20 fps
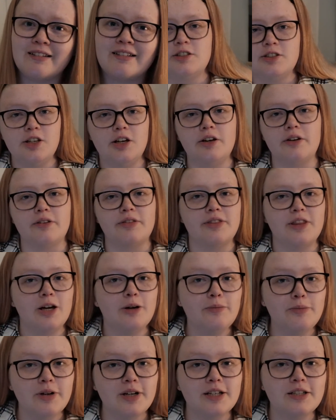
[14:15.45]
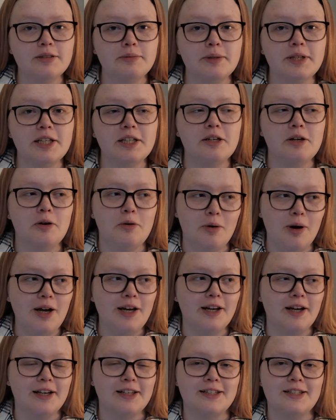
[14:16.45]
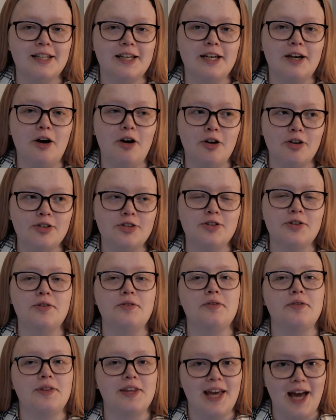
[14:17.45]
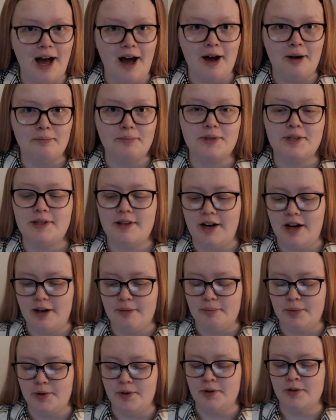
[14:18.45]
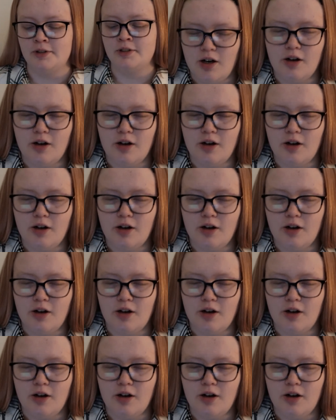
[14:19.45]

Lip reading: So that brings me quite nicely onto the apps that I bought.